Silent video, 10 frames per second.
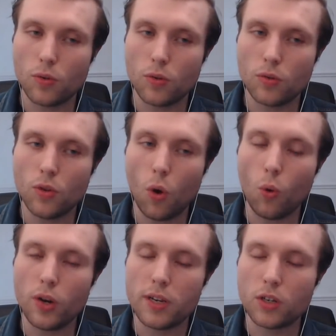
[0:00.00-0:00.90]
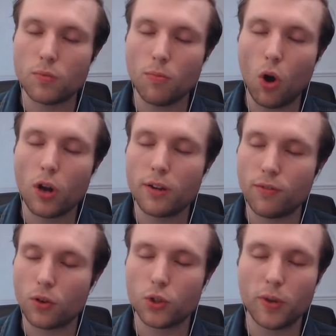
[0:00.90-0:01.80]
not only could market
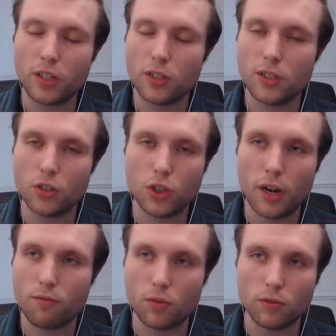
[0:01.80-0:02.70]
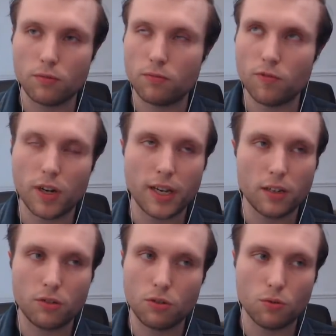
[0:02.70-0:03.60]
fluctuations in general
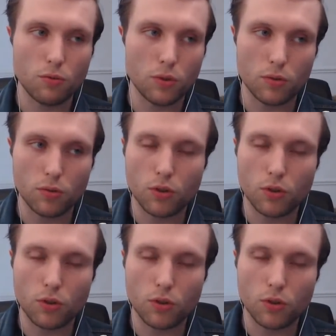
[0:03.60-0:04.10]
related to,